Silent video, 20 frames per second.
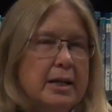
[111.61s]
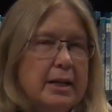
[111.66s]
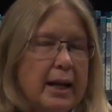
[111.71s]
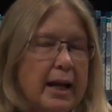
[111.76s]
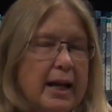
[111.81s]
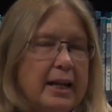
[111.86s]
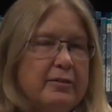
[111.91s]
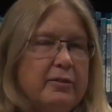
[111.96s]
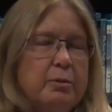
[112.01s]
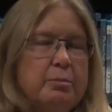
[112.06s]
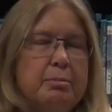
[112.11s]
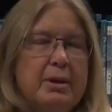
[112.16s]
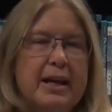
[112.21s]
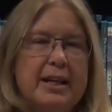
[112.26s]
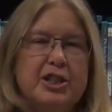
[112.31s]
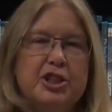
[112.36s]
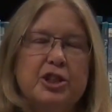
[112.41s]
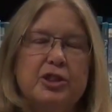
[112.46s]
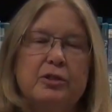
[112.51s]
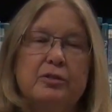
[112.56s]
Kind of a
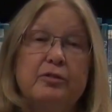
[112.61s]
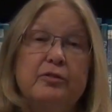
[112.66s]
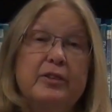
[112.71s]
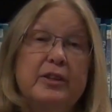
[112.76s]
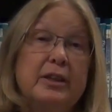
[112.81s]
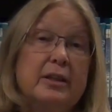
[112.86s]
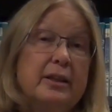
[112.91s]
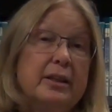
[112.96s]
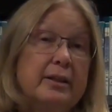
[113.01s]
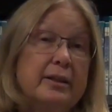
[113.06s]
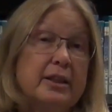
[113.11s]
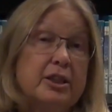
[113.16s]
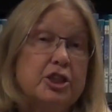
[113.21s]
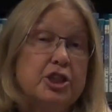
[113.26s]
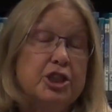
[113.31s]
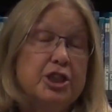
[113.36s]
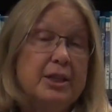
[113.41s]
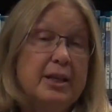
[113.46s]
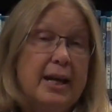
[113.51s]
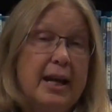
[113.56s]
magical feeling that
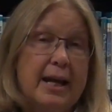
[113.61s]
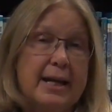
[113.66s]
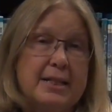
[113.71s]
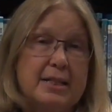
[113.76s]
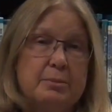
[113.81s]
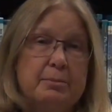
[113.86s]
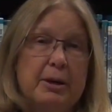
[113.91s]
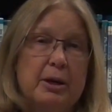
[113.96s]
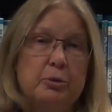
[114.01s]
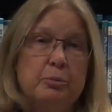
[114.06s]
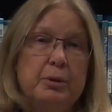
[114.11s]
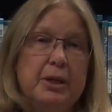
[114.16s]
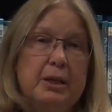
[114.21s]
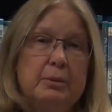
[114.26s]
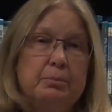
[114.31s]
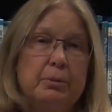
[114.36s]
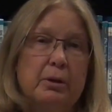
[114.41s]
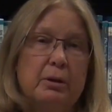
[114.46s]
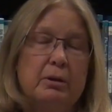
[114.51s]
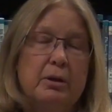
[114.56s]
she has about
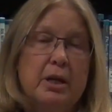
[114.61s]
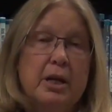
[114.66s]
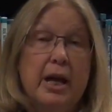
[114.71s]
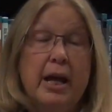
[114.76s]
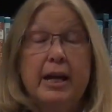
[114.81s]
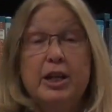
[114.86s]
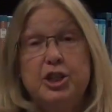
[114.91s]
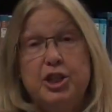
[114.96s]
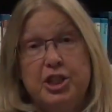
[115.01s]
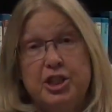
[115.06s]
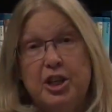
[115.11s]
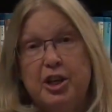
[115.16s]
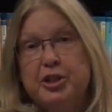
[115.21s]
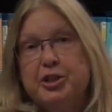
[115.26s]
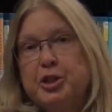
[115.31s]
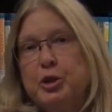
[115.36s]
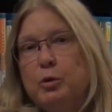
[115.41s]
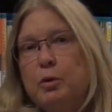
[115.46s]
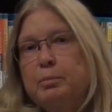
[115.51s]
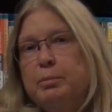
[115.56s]
people. She's
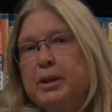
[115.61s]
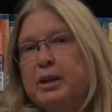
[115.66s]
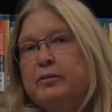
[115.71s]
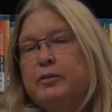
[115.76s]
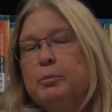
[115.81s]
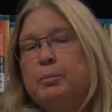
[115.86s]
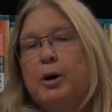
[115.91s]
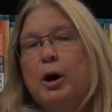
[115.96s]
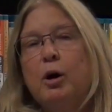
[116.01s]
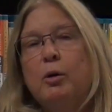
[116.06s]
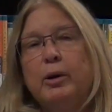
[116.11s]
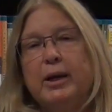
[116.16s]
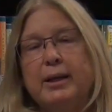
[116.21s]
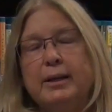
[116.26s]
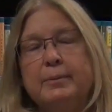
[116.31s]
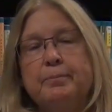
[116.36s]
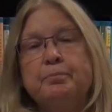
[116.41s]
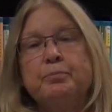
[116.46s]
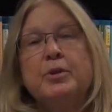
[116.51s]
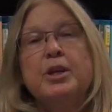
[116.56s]
also a bit of a poet.
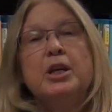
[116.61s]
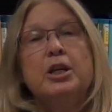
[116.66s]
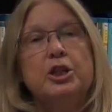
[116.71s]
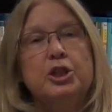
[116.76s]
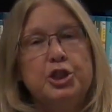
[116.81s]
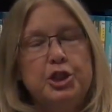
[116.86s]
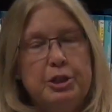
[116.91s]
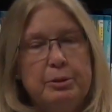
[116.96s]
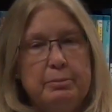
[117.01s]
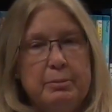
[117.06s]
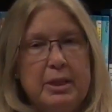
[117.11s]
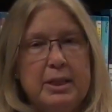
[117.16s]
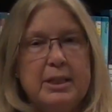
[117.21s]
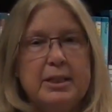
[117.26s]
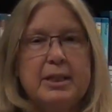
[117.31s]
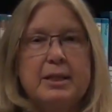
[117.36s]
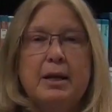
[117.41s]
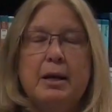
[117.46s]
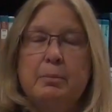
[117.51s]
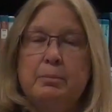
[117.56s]
She
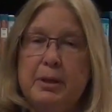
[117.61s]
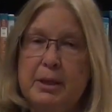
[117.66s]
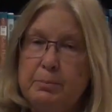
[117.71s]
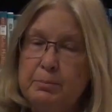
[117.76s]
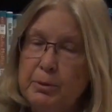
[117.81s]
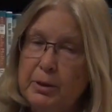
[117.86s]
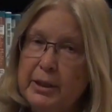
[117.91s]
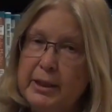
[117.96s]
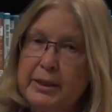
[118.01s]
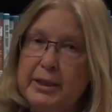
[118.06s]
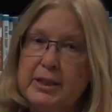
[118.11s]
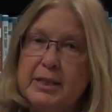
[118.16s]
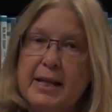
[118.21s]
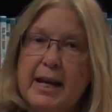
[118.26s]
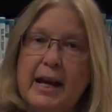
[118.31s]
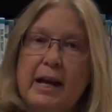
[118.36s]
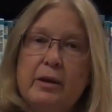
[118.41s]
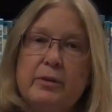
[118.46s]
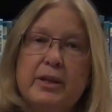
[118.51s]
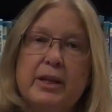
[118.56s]
meets people in the
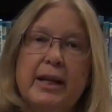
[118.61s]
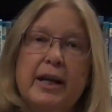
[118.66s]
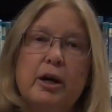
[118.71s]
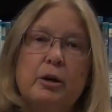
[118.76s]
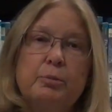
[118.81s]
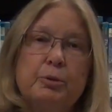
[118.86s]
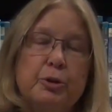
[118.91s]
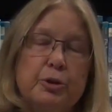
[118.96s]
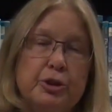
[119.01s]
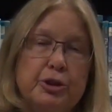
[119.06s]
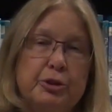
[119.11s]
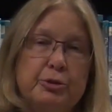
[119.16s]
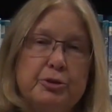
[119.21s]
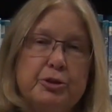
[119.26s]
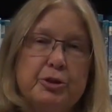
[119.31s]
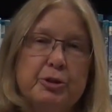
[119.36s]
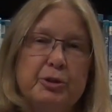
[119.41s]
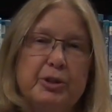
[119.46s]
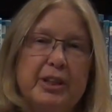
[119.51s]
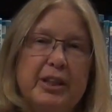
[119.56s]
town that help her
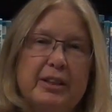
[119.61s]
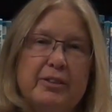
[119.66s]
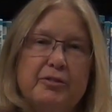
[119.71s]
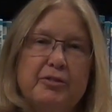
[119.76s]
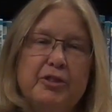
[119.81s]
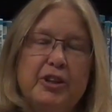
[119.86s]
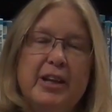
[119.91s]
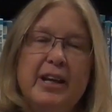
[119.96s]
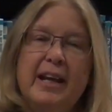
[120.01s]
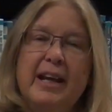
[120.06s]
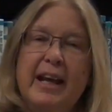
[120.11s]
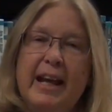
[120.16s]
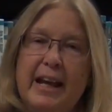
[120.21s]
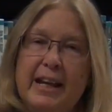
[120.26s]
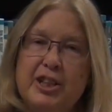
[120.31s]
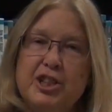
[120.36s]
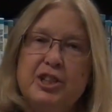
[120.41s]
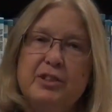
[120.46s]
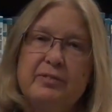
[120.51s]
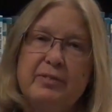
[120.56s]
use her gift,
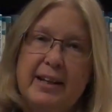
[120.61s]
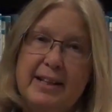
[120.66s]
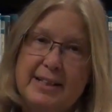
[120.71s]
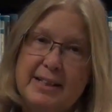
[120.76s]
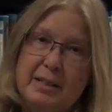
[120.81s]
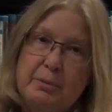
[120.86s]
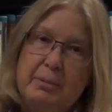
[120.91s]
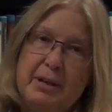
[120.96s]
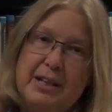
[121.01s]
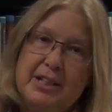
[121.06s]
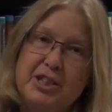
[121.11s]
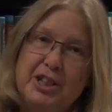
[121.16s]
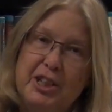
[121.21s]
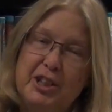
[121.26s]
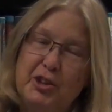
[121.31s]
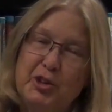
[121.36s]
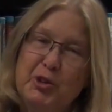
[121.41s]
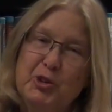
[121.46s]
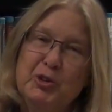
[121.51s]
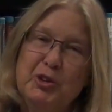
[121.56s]
and she finds the magic
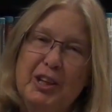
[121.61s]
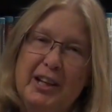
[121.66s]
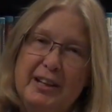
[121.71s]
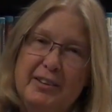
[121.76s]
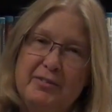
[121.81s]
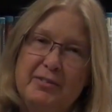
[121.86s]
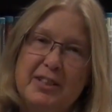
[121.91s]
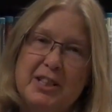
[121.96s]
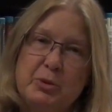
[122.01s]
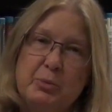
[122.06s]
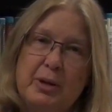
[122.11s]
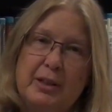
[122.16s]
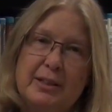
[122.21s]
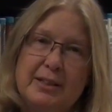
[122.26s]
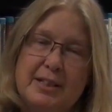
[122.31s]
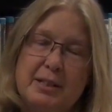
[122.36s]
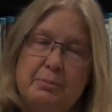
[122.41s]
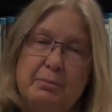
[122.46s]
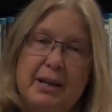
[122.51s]
in her life as well as the